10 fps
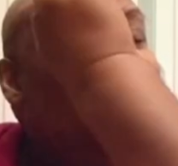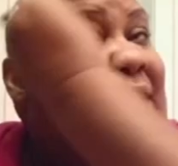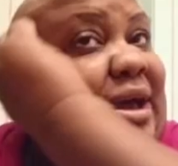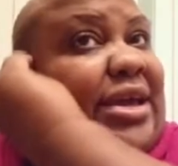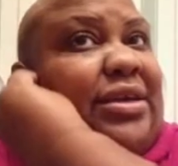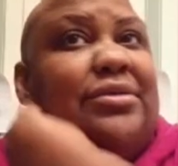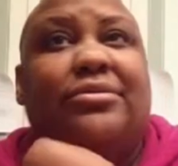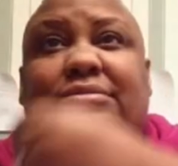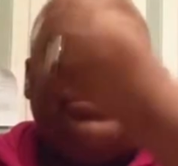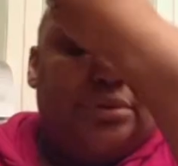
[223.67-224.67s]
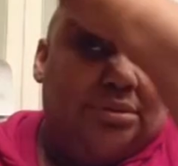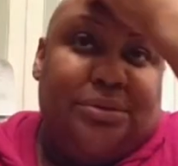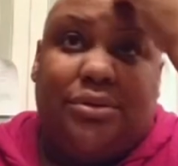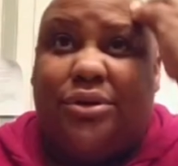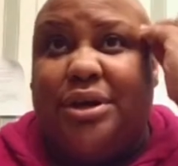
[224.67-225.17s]

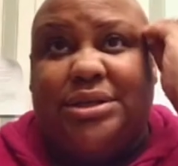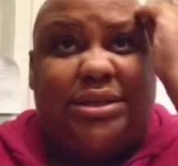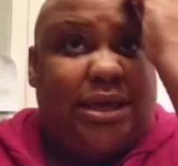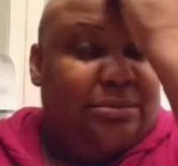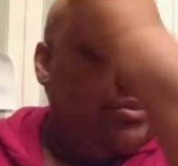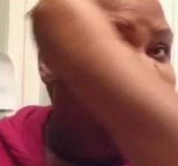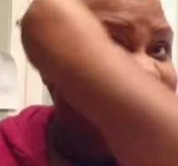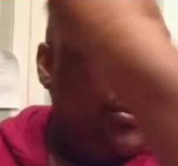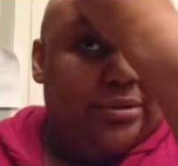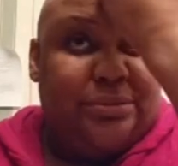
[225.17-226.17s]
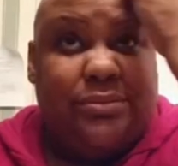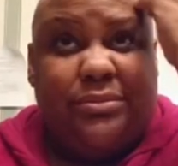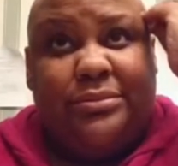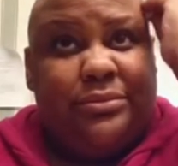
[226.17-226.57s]
you're going to see it more.